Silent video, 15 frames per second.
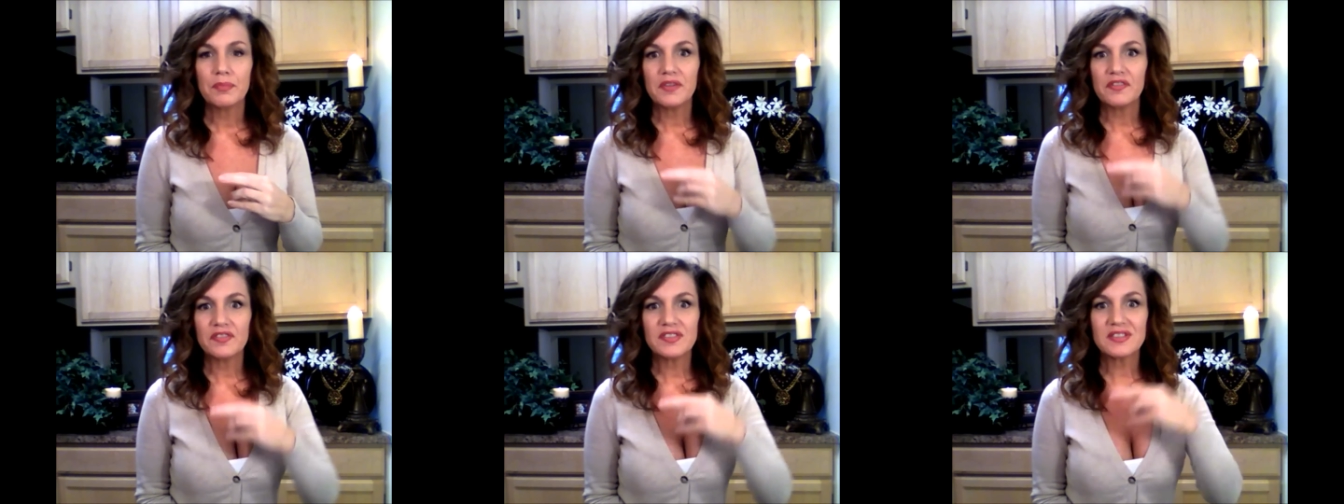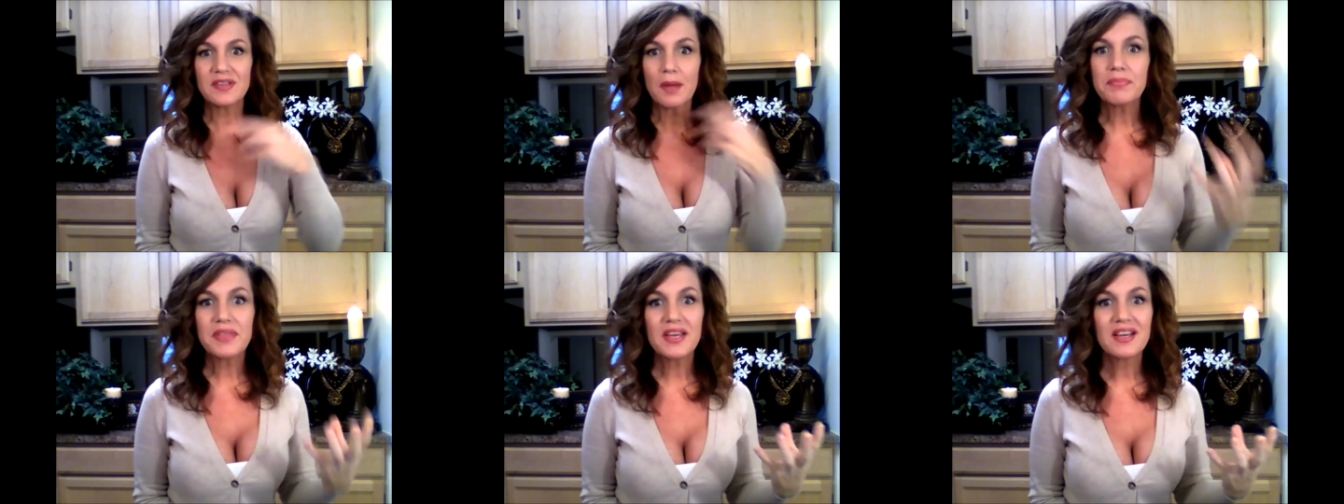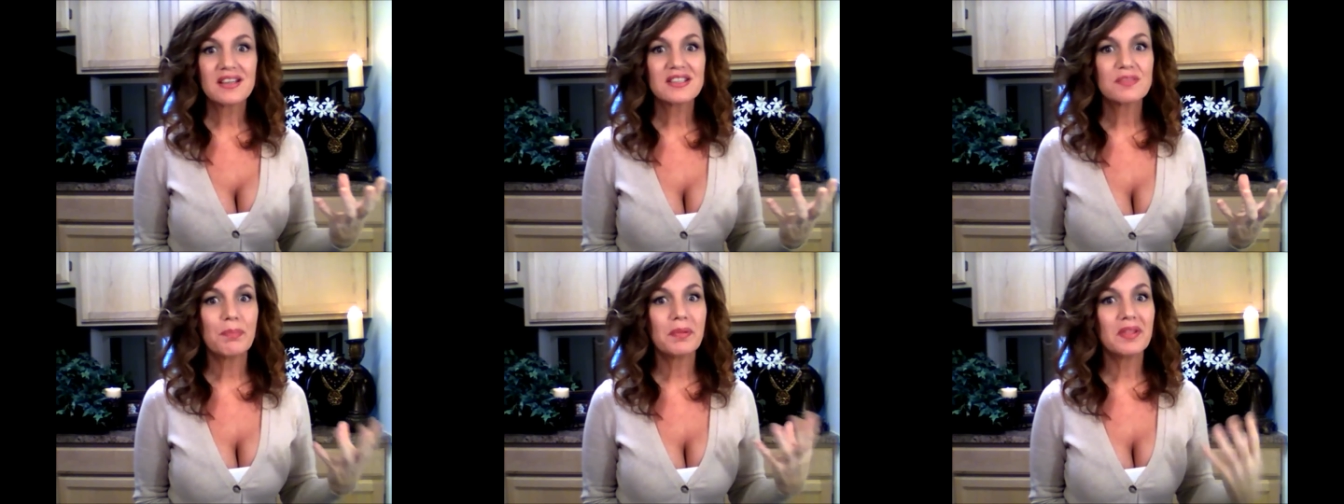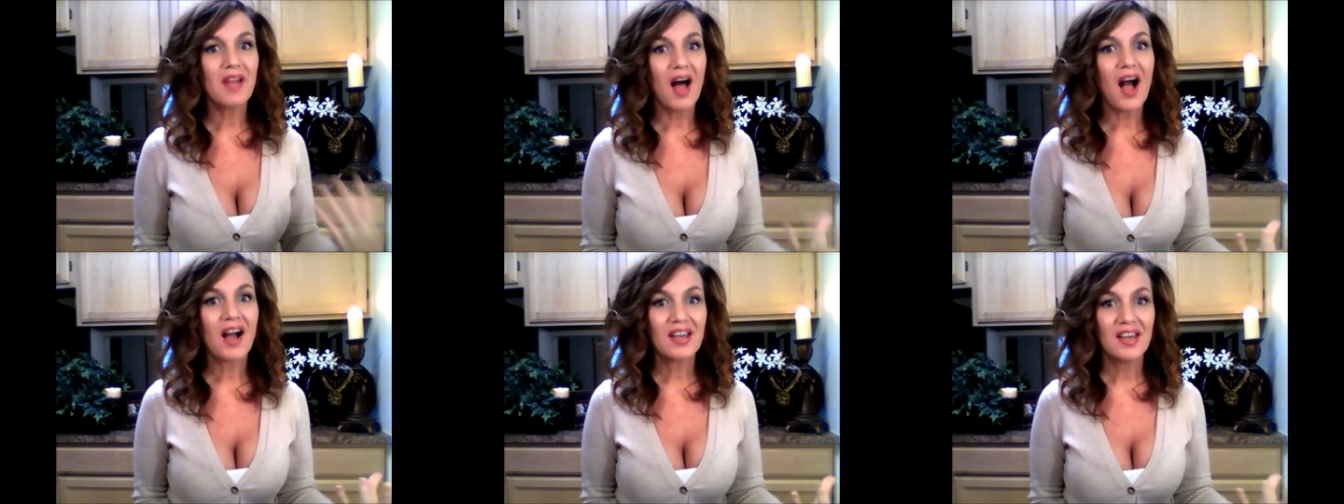If something is
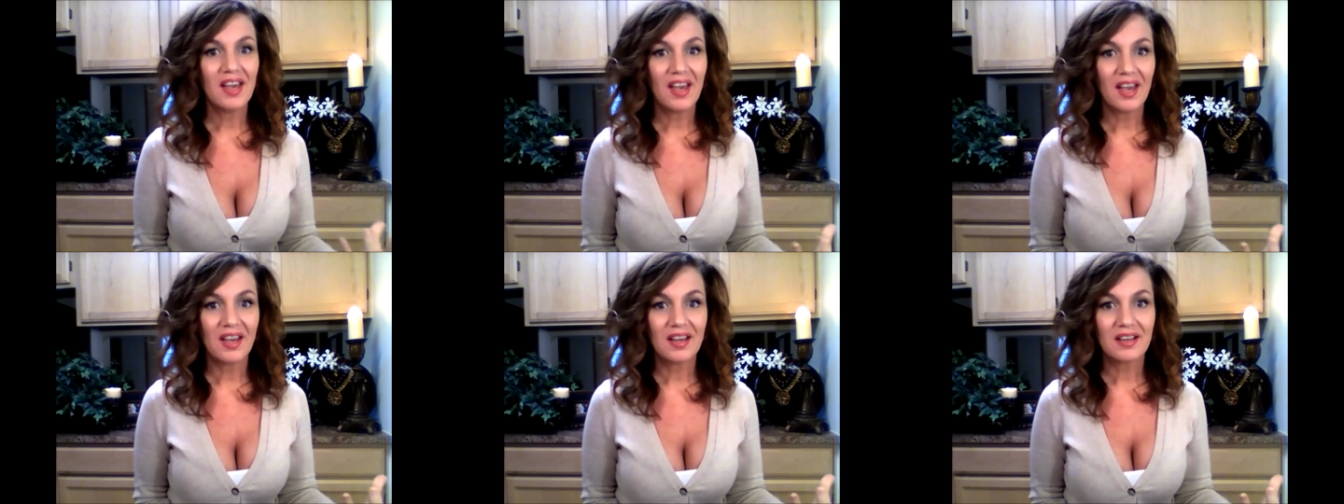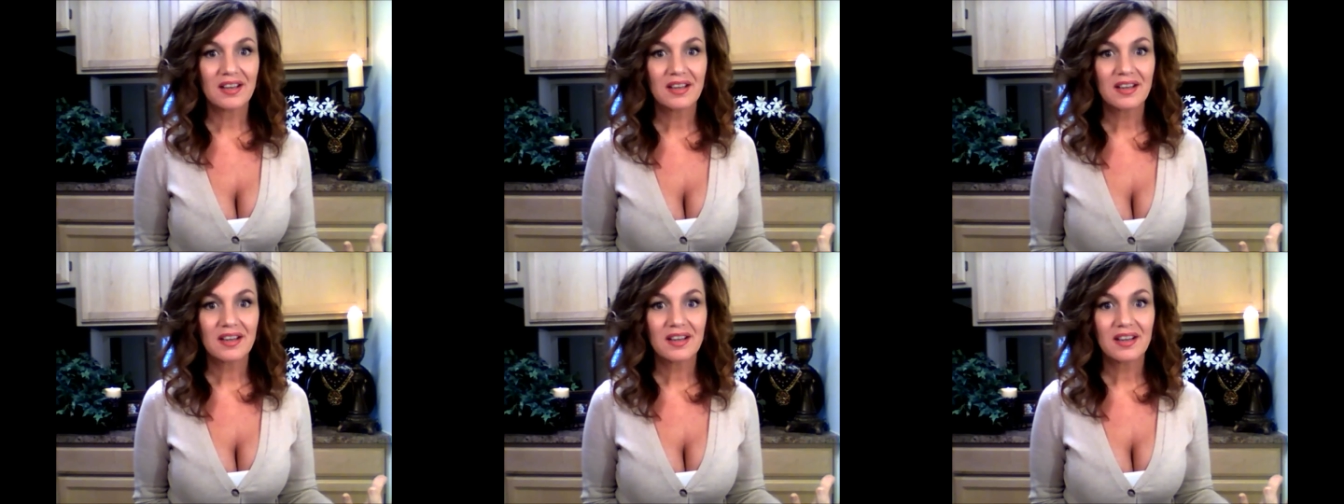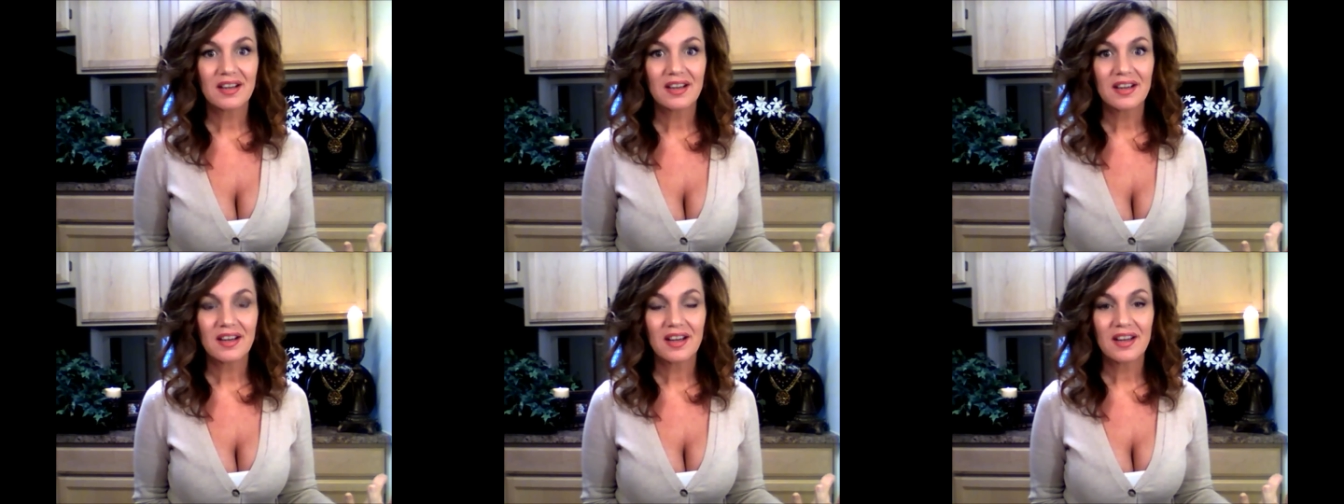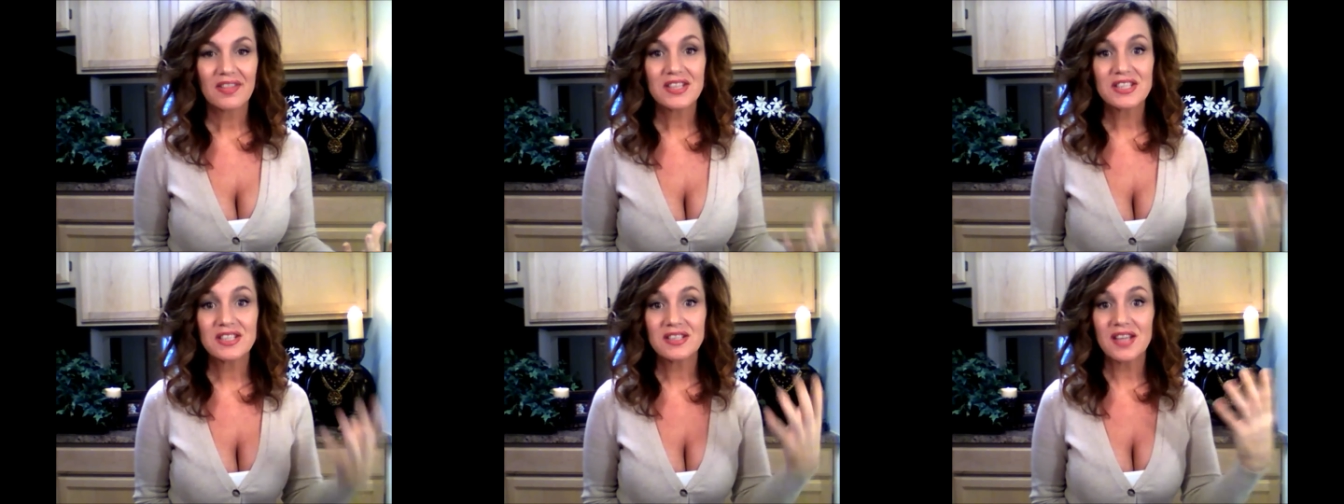blocking
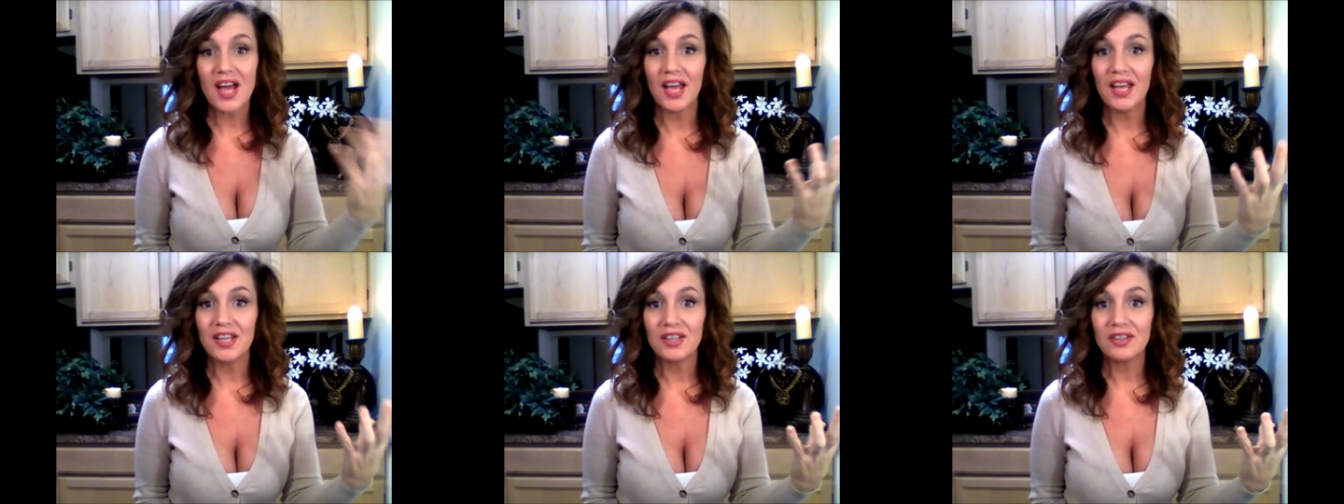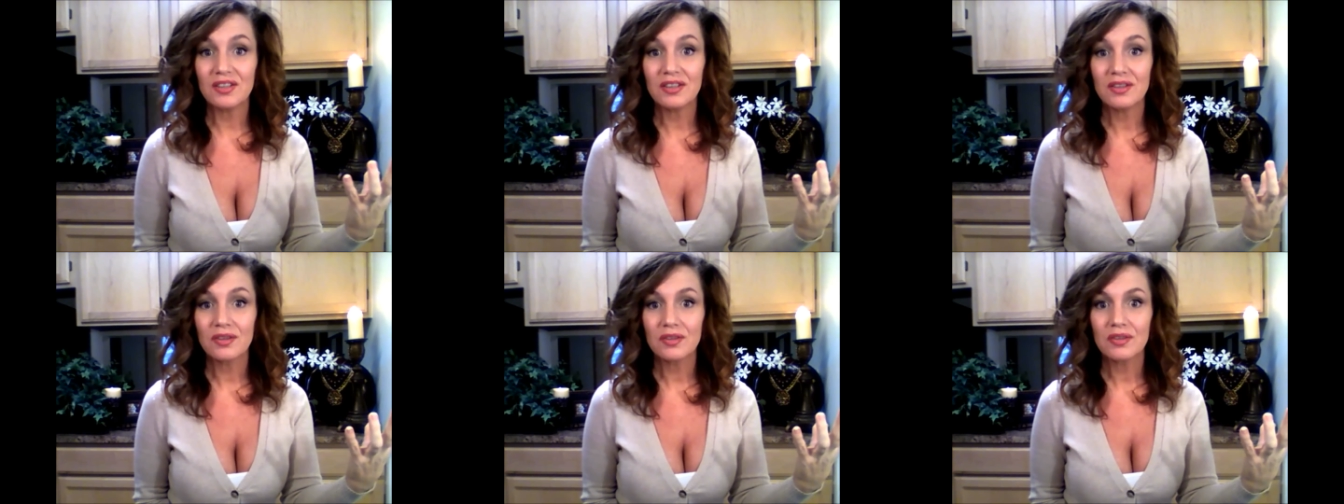the sun